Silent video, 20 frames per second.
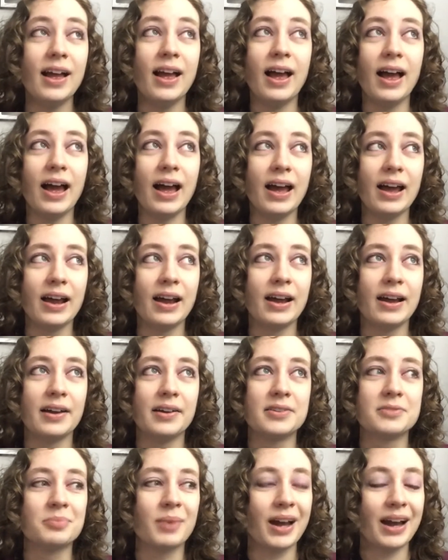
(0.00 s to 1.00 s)

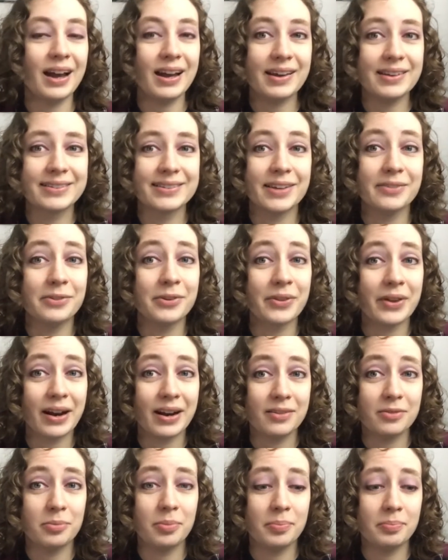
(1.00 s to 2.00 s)
And my highest level that
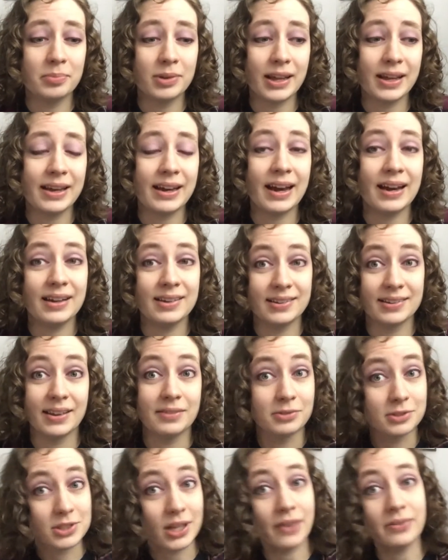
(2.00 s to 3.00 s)
I've played at is
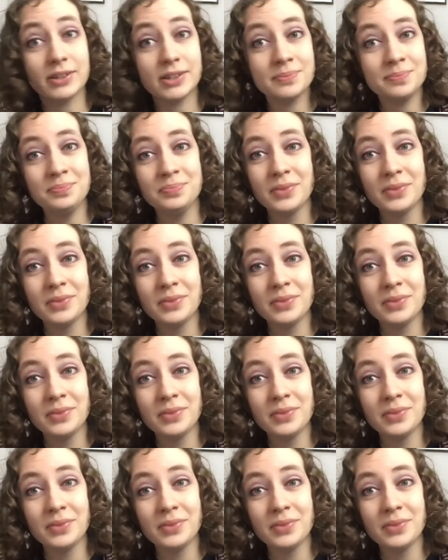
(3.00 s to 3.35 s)
level 7.